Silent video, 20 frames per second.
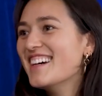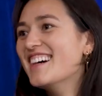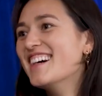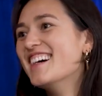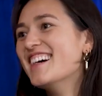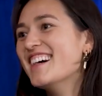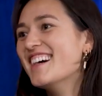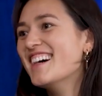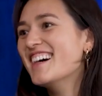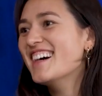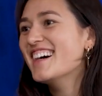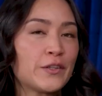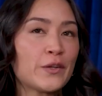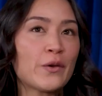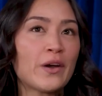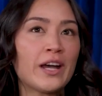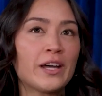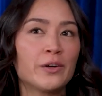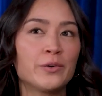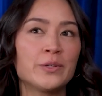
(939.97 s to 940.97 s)
So
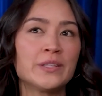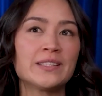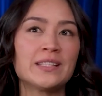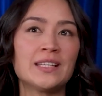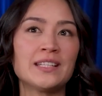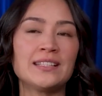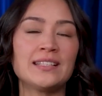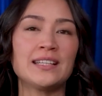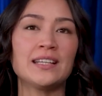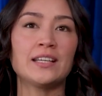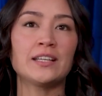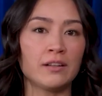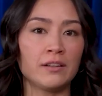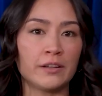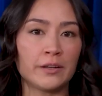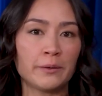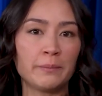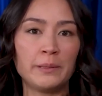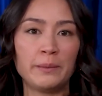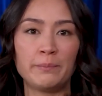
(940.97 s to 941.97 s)
I always like to, a
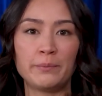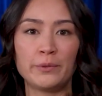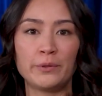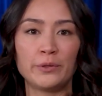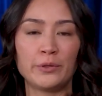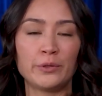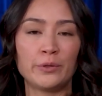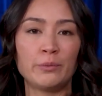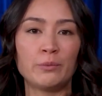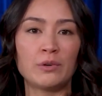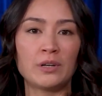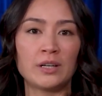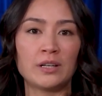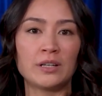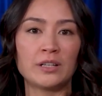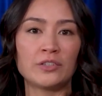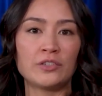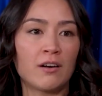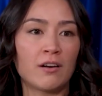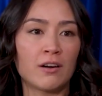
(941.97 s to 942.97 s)
lot of people who
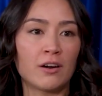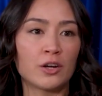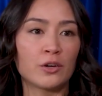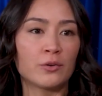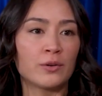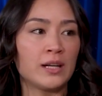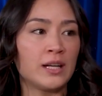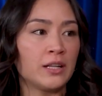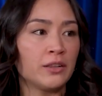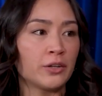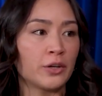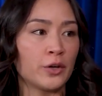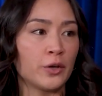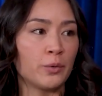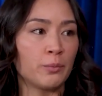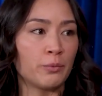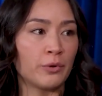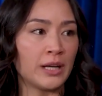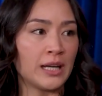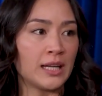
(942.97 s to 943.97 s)
are creating their
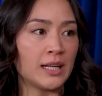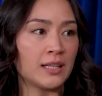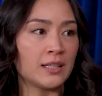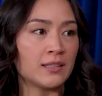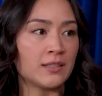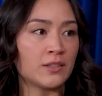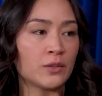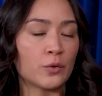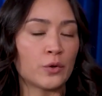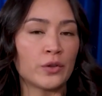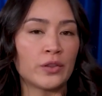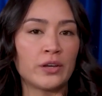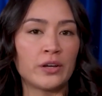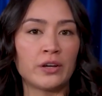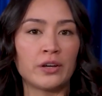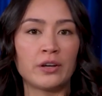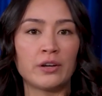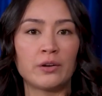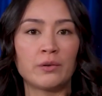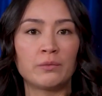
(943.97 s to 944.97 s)
own brands or
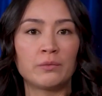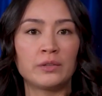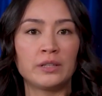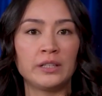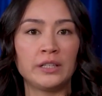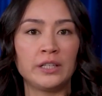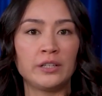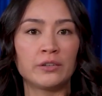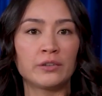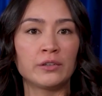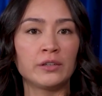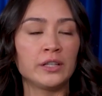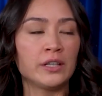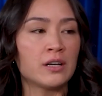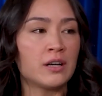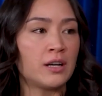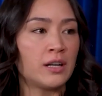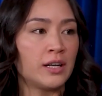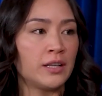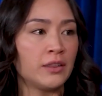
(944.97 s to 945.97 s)
they're really early
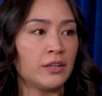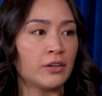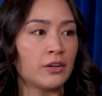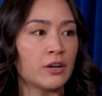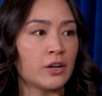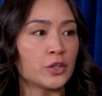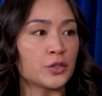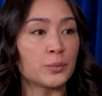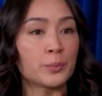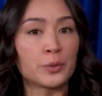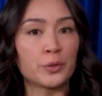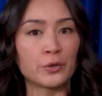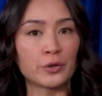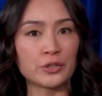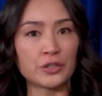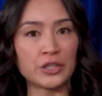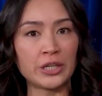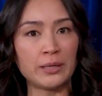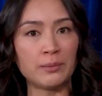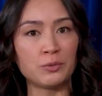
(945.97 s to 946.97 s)
on in their
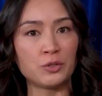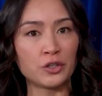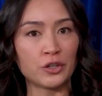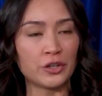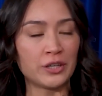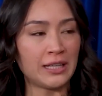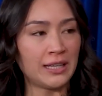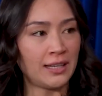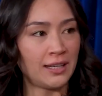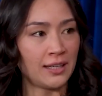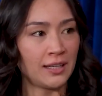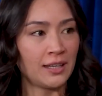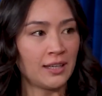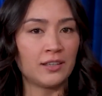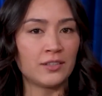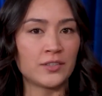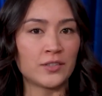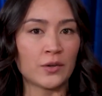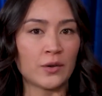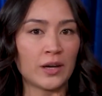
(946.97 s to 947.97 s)
entrepreneurship journey.
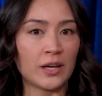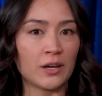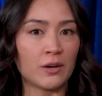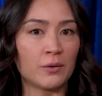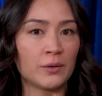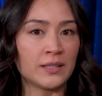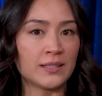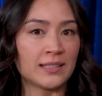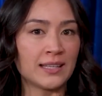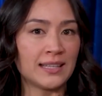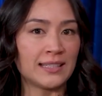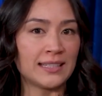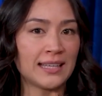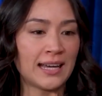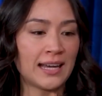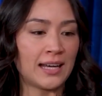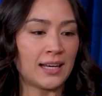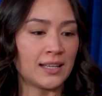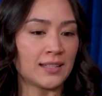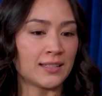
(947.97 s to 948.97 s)
So I always like to
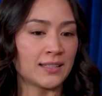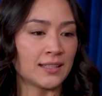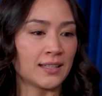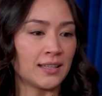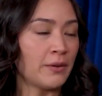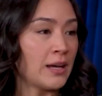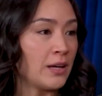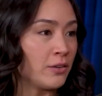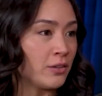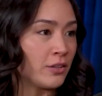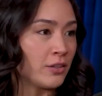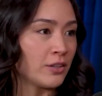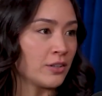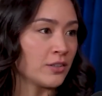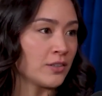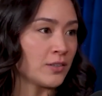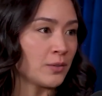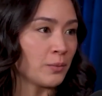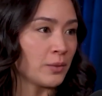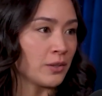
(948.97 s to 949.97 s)
ask
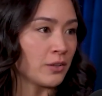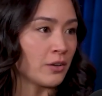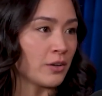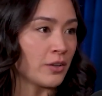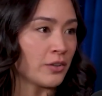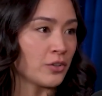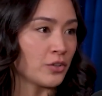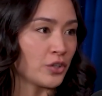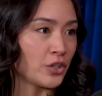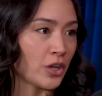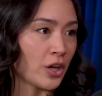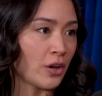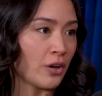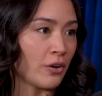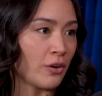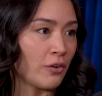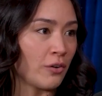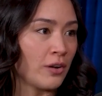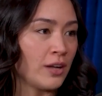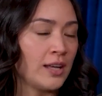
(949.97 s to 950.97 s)
founders when they're on the
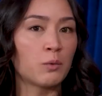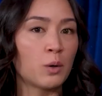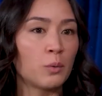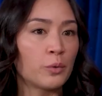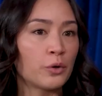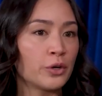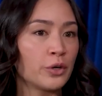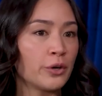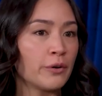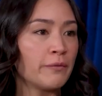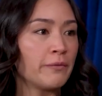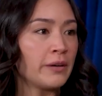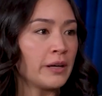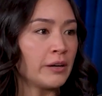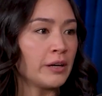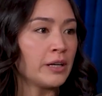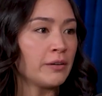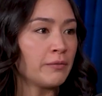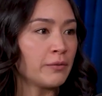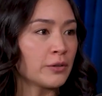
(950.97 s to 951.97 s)
show, what were your
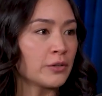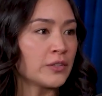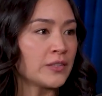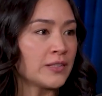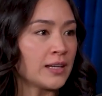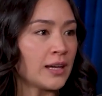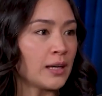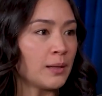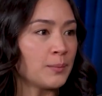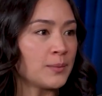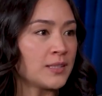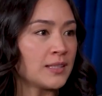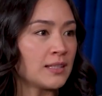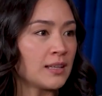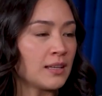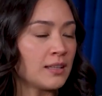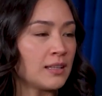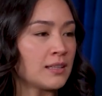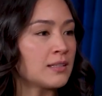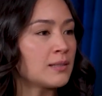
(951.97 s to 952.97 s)
very first steps?
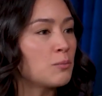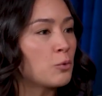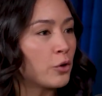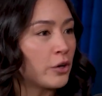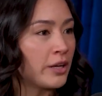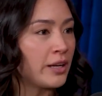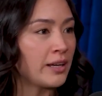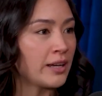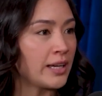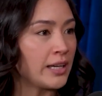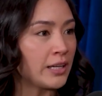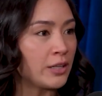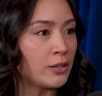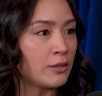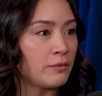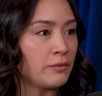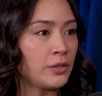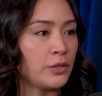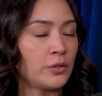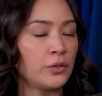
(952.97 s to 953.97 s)
This morning, I
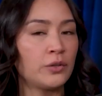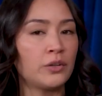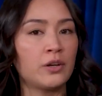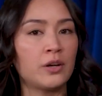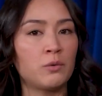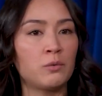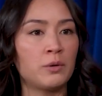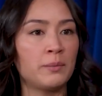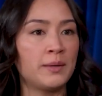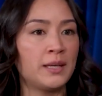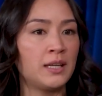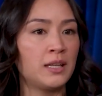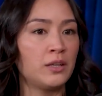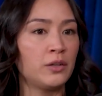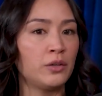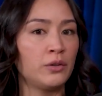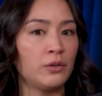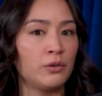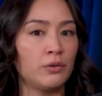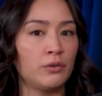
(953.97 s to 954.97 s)
interviewed a woman
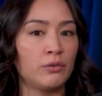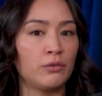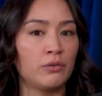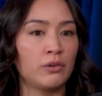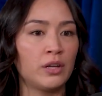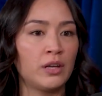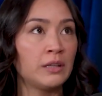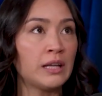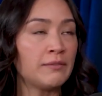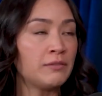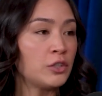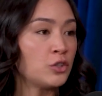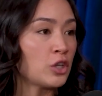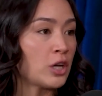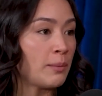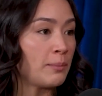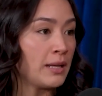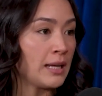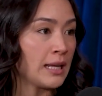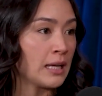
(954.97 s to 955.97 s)
who left a
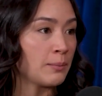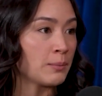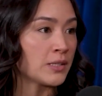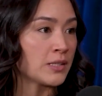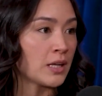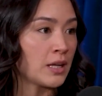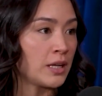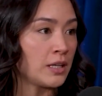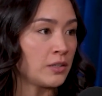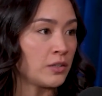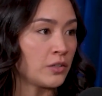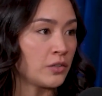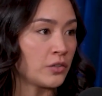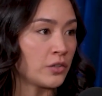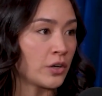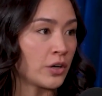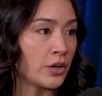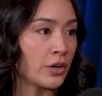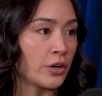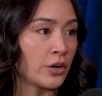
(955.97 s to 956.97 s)
job at Amazon to
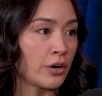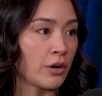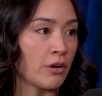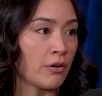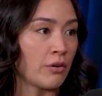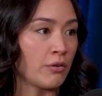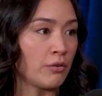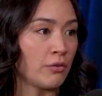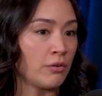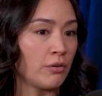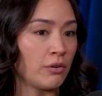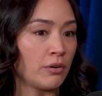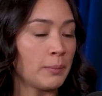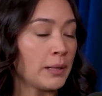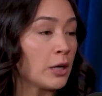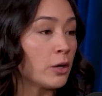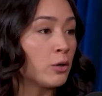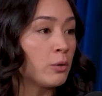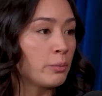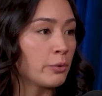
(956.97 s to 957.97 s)
start her own
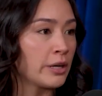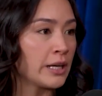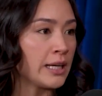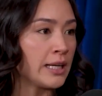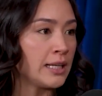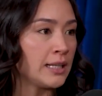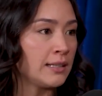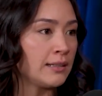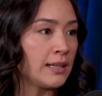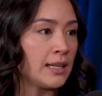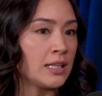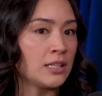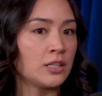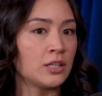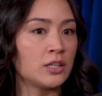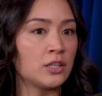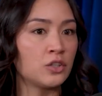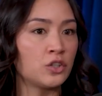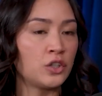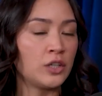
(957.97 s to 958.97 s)
apparel brand. And
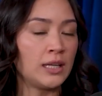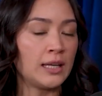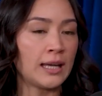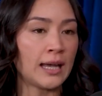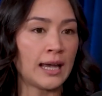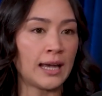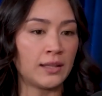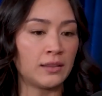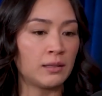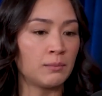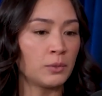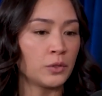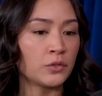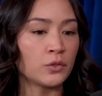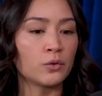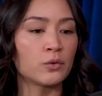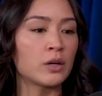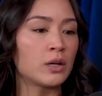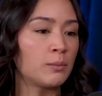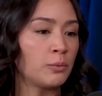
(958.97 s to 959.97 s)
she had the most
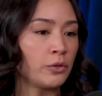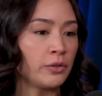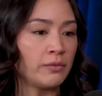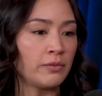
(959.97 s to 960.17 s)
incredible